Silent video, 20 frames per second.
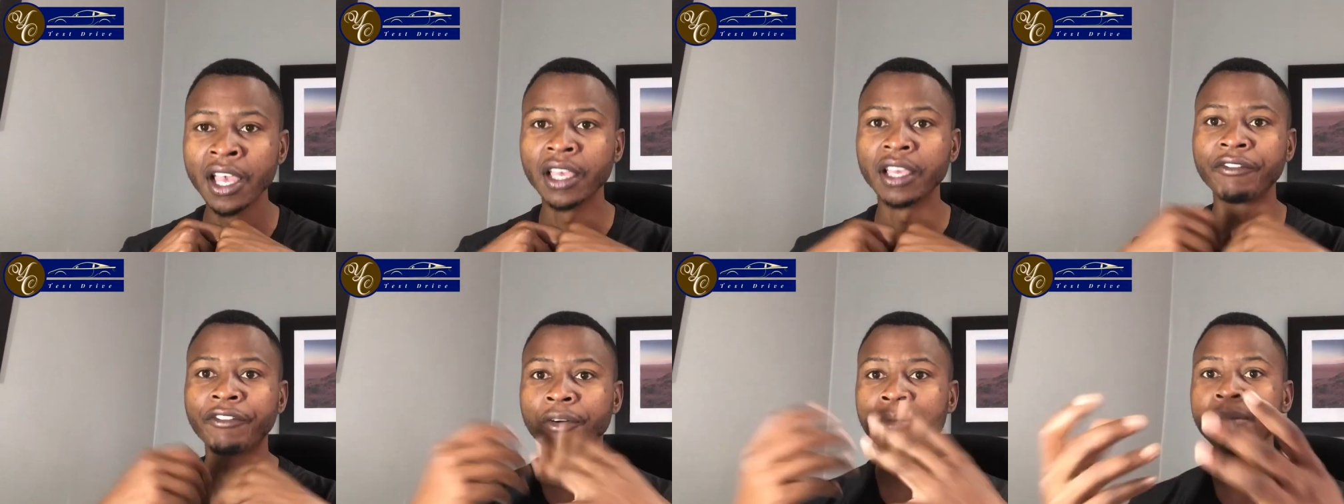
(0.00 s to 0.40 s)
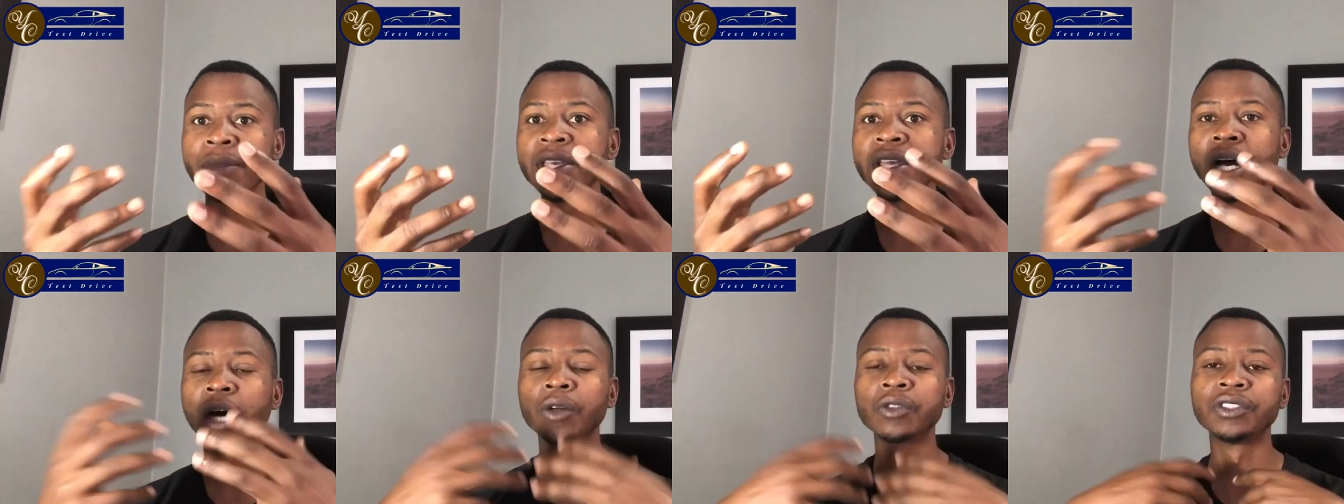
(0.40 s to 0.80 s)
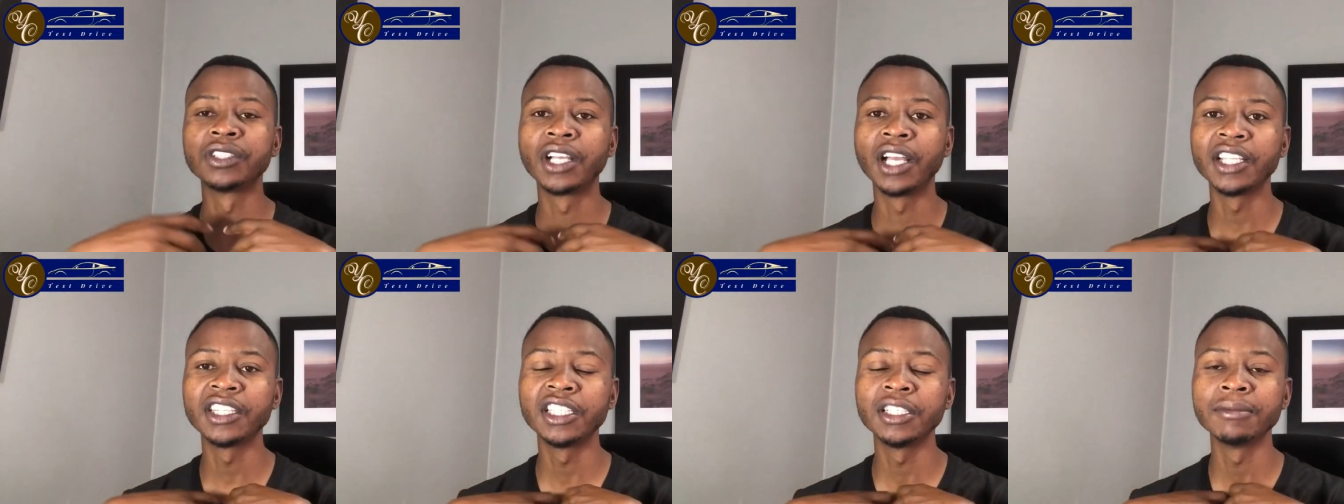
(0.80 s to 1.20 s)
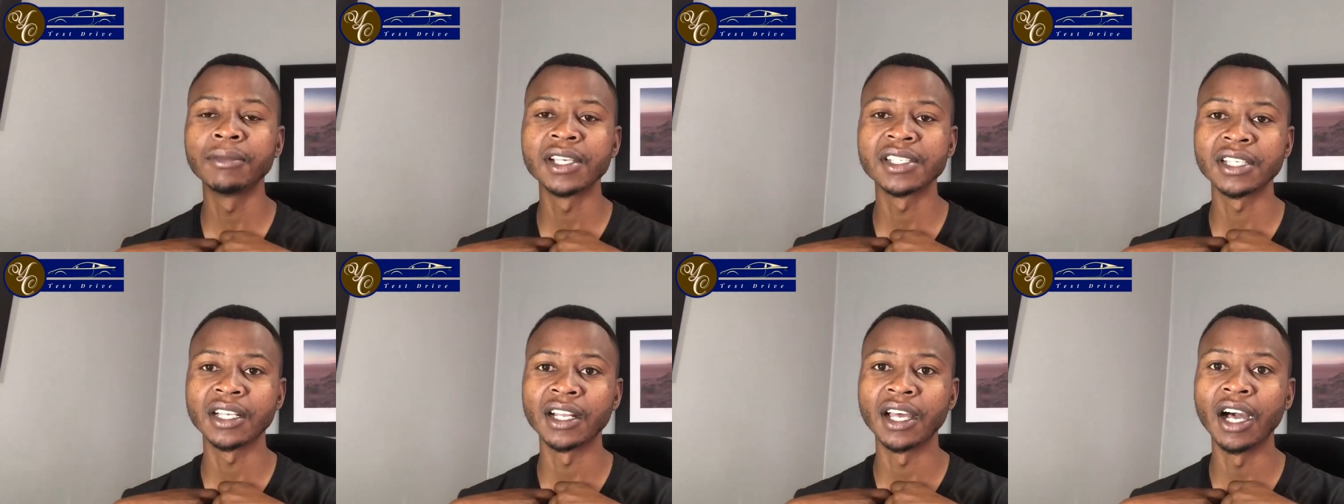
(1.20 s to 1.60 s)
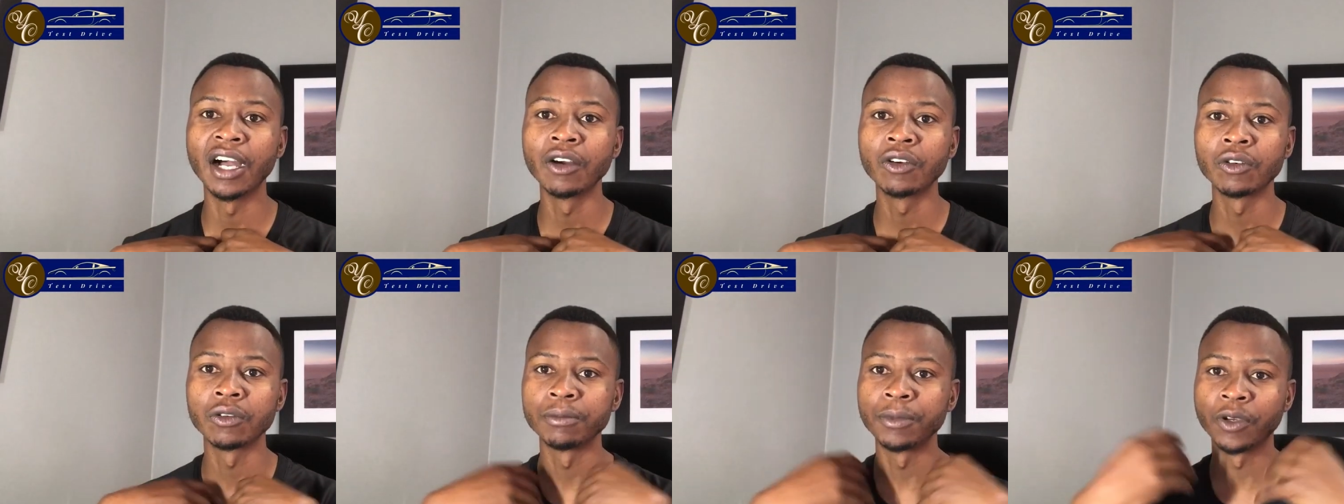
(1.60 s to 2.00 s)
For me, I would regard him as an
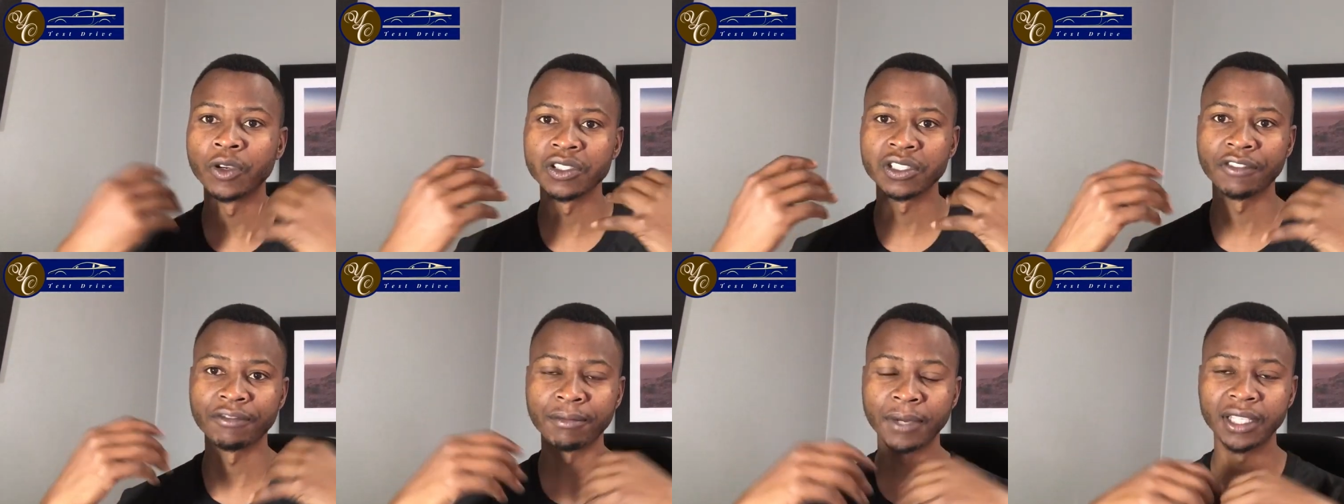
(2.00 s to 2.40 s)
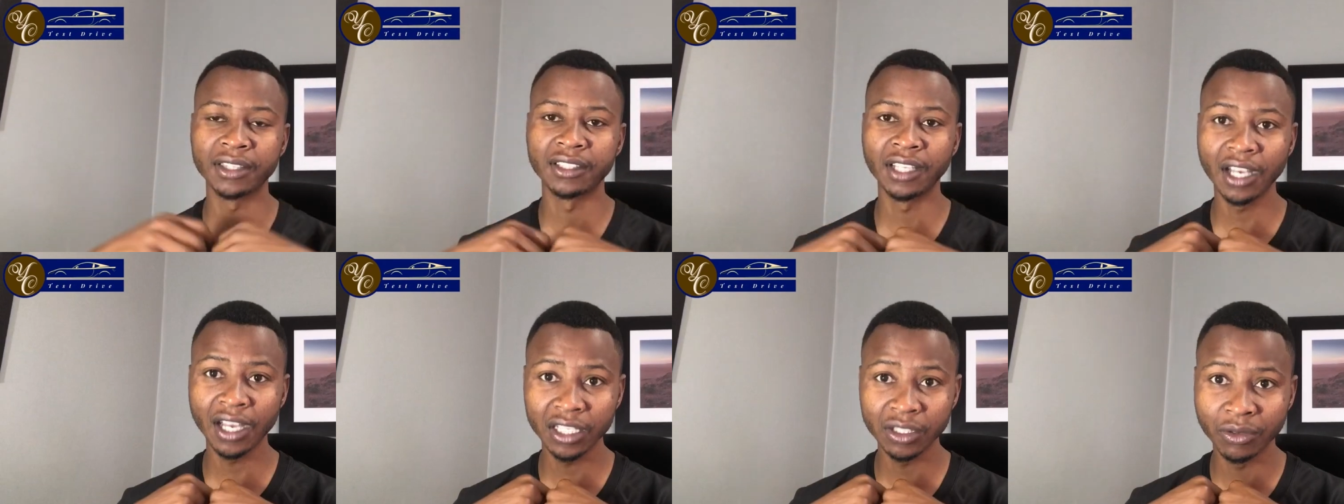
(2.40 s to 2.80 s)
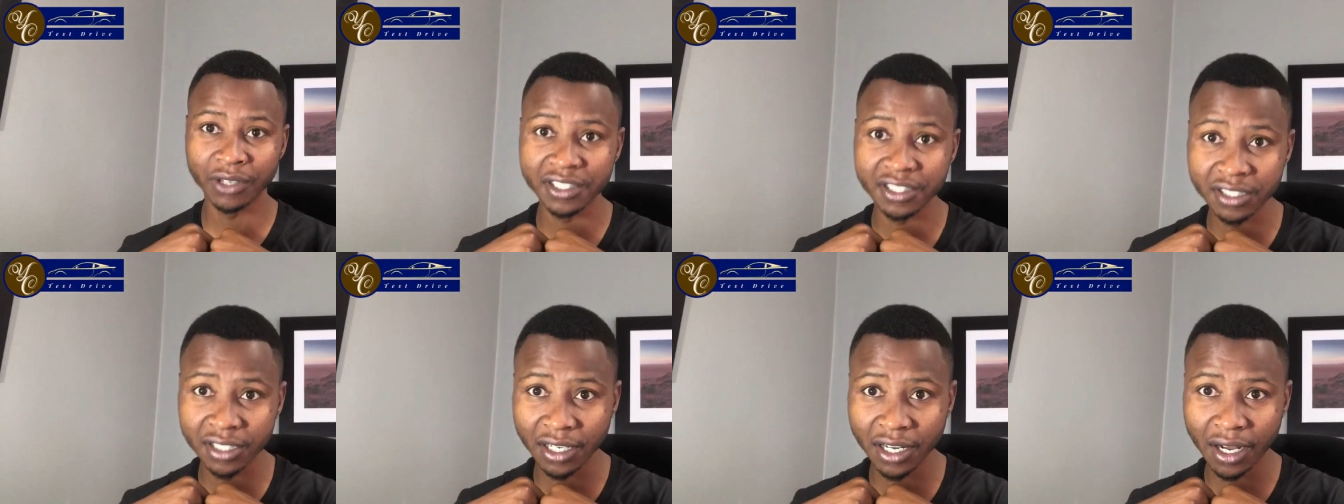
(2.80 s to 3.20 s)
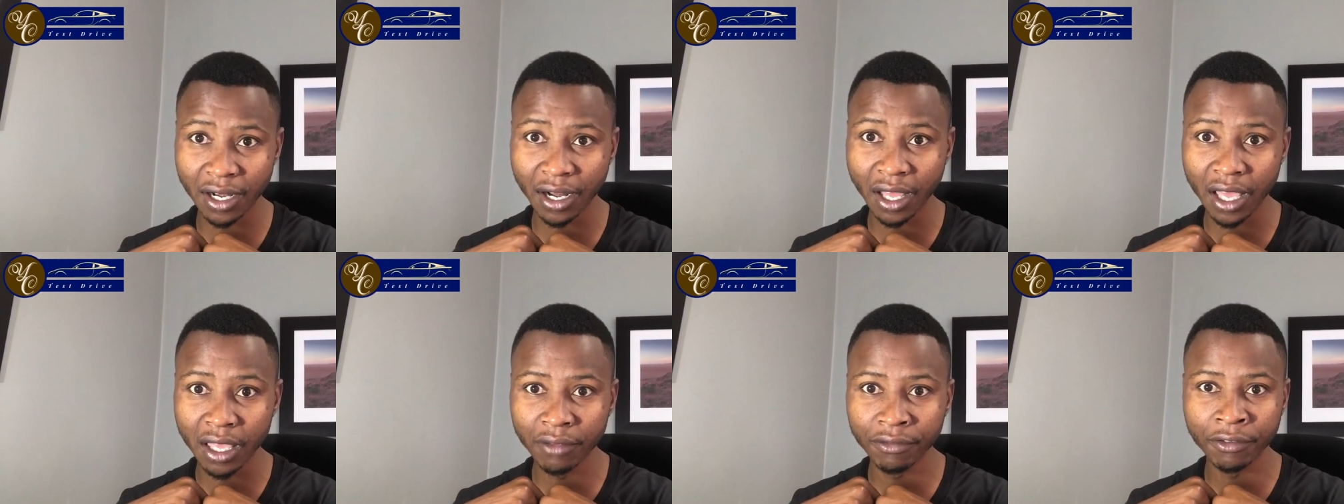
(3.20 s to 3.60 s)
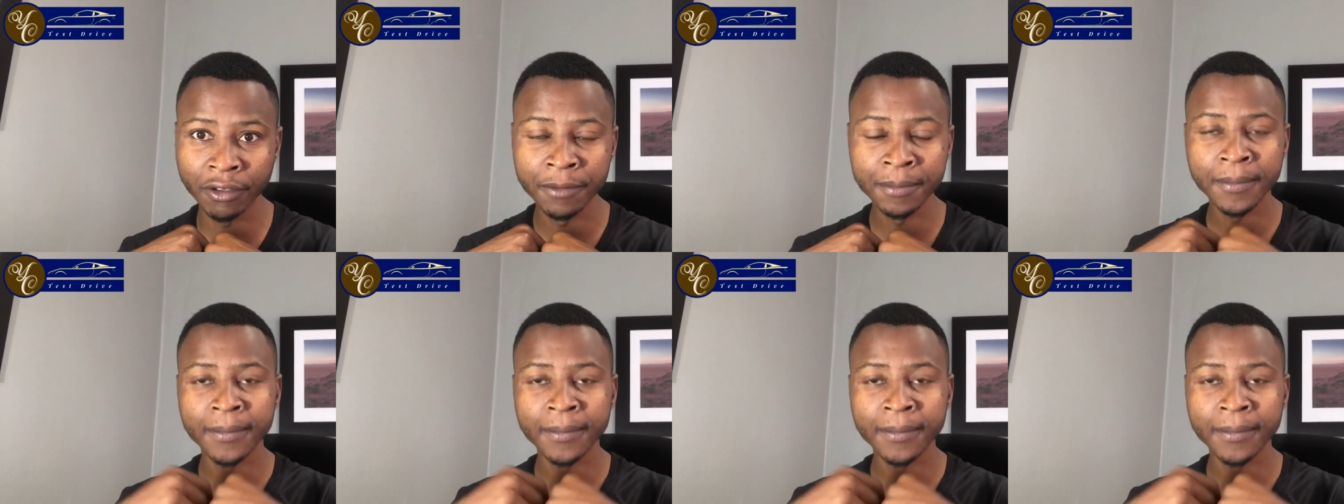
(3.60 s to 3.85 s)
uncle, because if my dad was still alive,